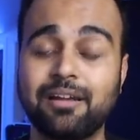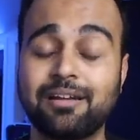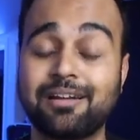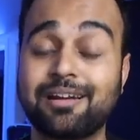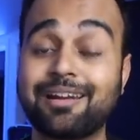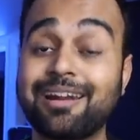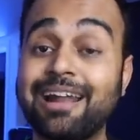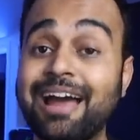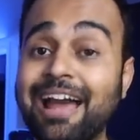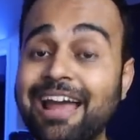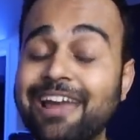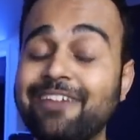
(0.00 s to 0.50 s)

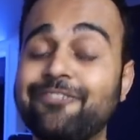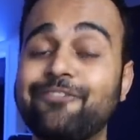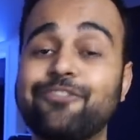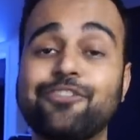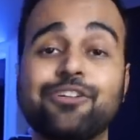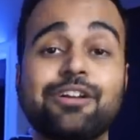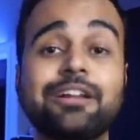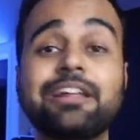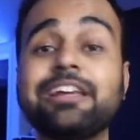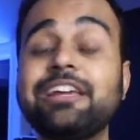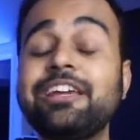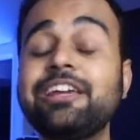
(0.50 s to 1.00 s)
Try
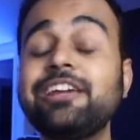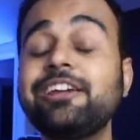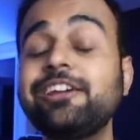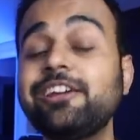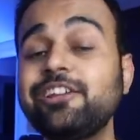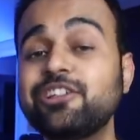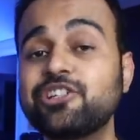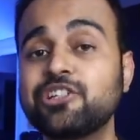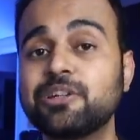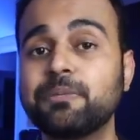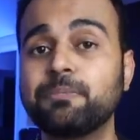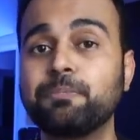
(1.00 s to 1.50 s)
for
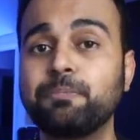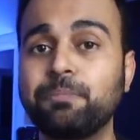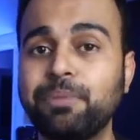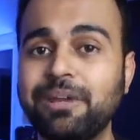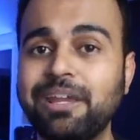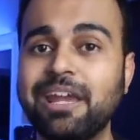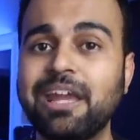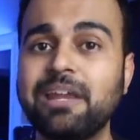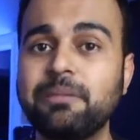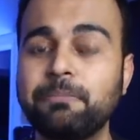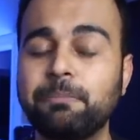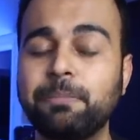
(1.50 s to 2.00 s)
each
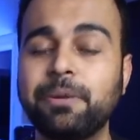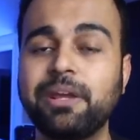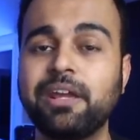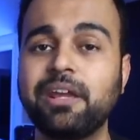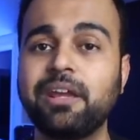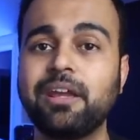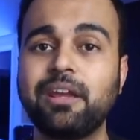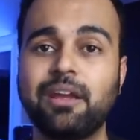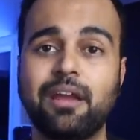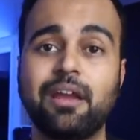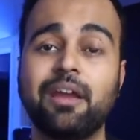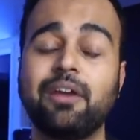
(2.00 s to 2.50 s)

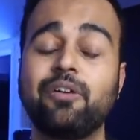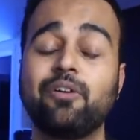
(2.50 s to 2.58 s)
PNP.